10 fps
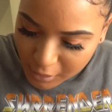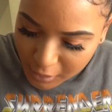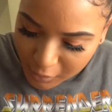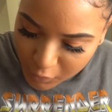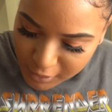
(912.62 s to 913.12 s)

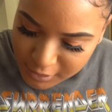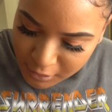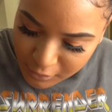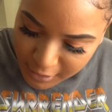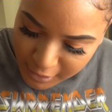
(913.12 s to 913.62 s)
and I want to
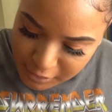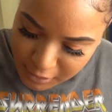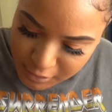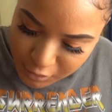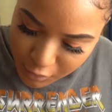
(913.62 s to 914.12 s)
tell you guys, it
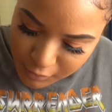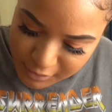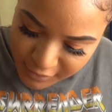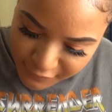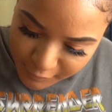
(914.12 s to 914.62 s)
doesn't always
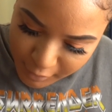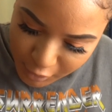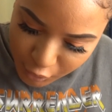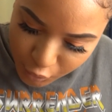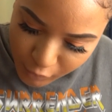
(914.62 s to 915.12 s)
have to be
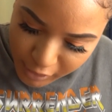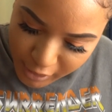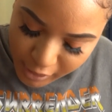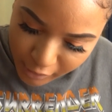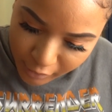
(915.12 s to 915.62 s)
a new
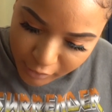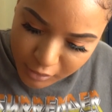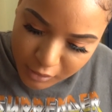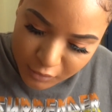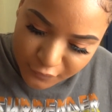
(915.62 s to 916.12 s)
year
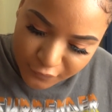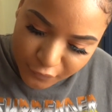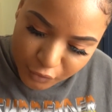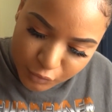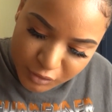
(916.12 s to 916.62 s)
for
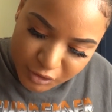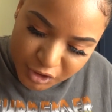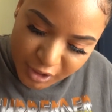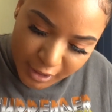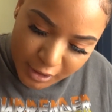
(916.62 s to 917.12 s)
you to
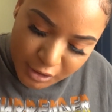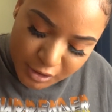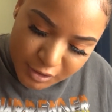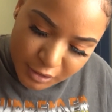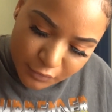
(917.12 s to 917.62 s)
change.
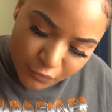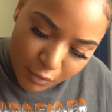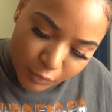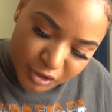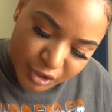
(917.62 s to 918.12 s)
There's nothing
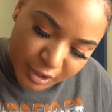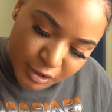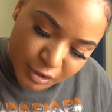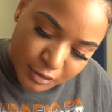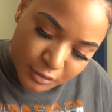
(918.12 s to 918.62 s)
wrong with
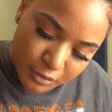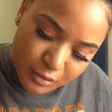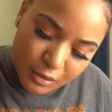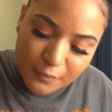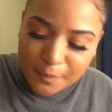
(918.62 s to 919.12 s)
changing.
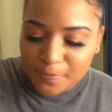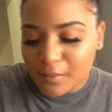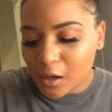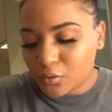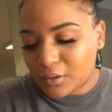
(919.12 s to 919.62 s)

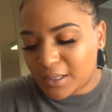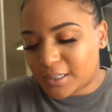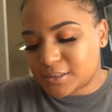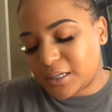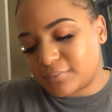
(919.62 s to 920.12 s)
I know a lot
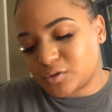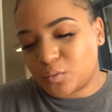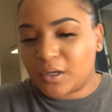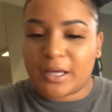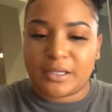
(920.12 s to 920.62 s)
of times
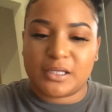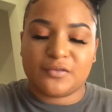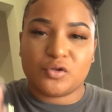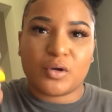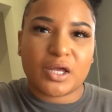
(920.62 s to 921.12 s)
when, like,
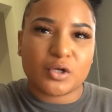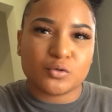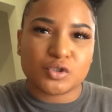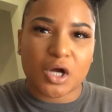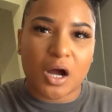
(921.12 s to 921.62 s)
either you get a
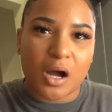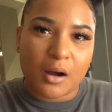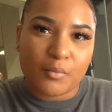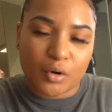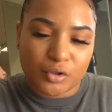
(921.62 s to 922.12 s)
new
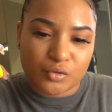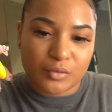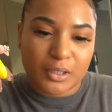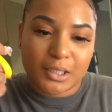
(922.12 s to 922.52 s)
job or you